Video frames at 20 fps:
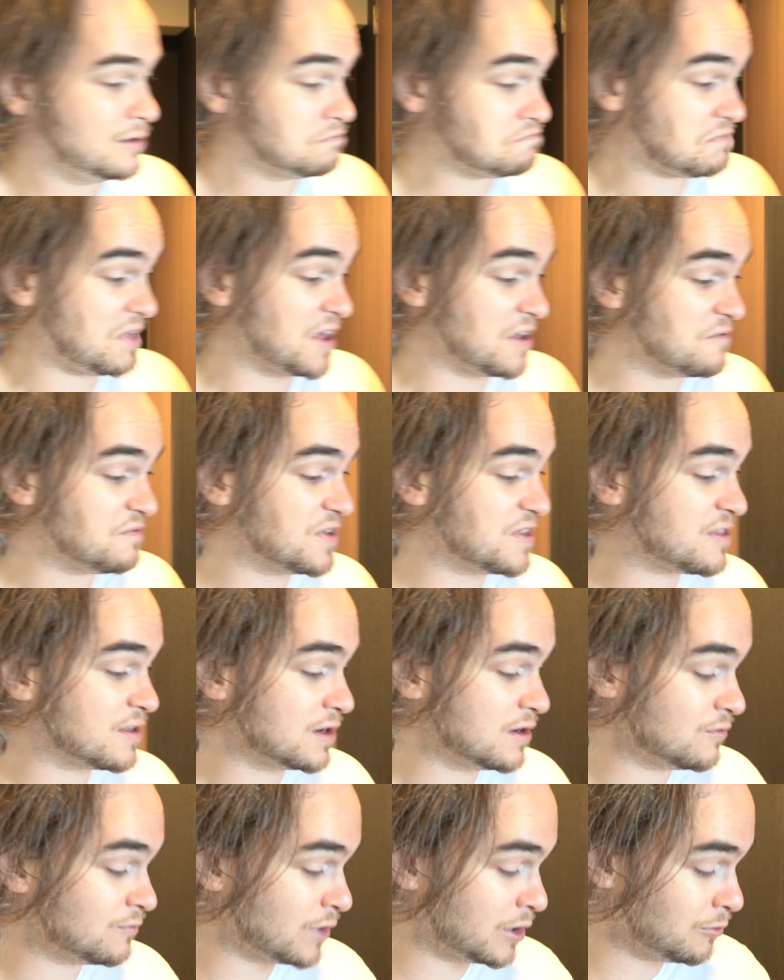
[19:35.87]
take a visit
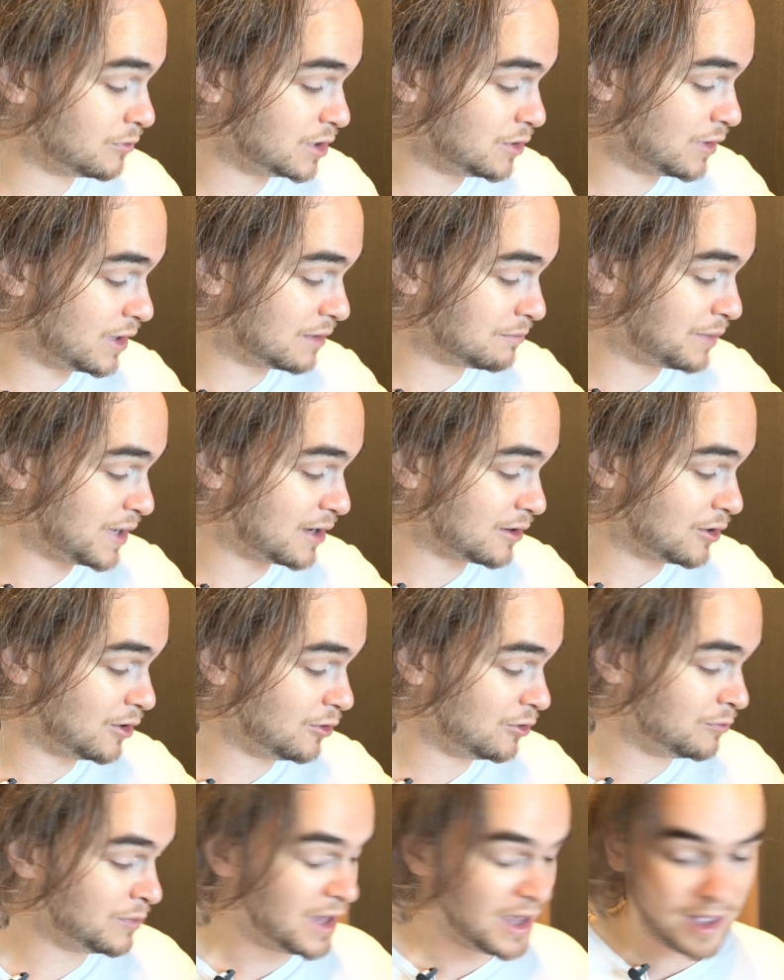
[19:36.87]
in right when you get back
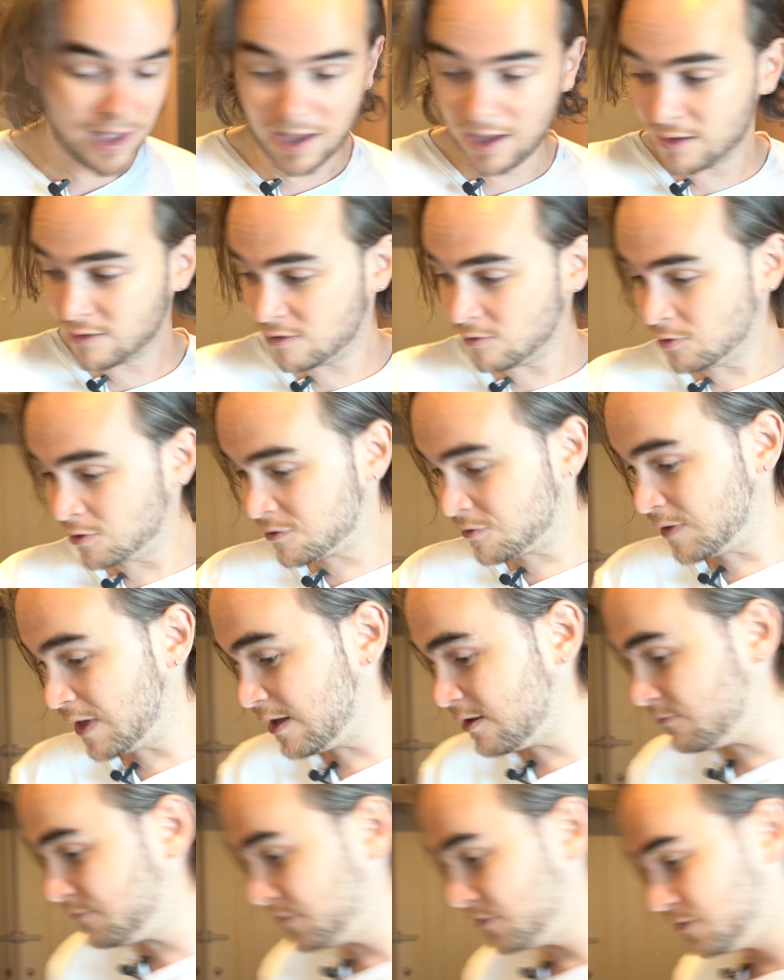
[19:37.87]
home. And you also
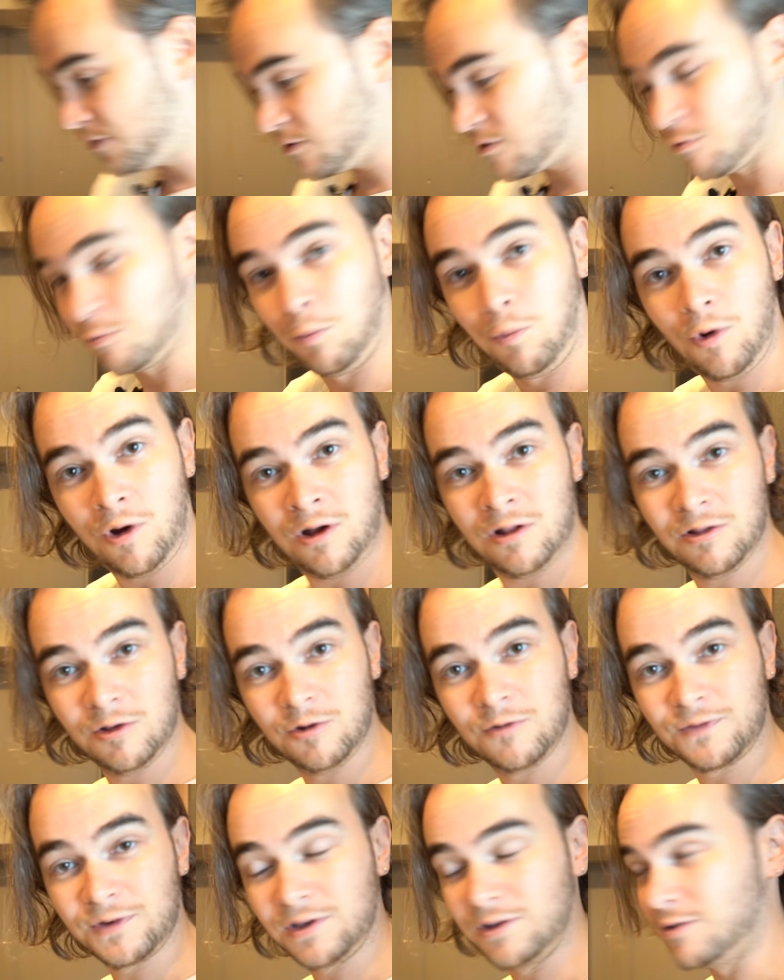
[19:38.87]
have this wall
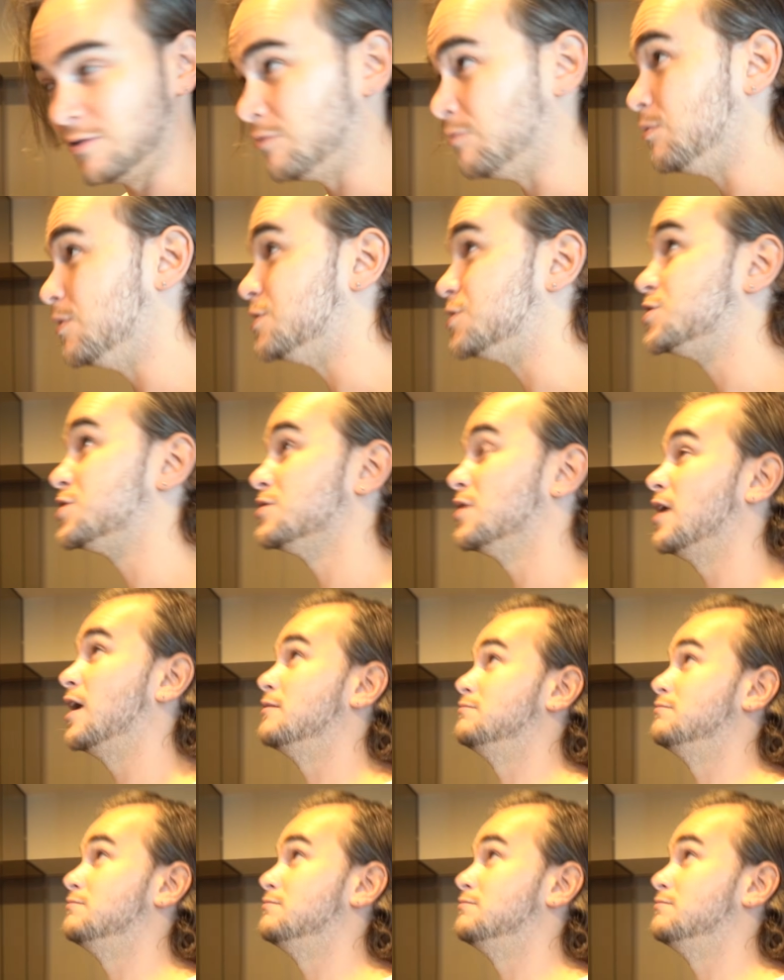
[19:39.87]
over here, which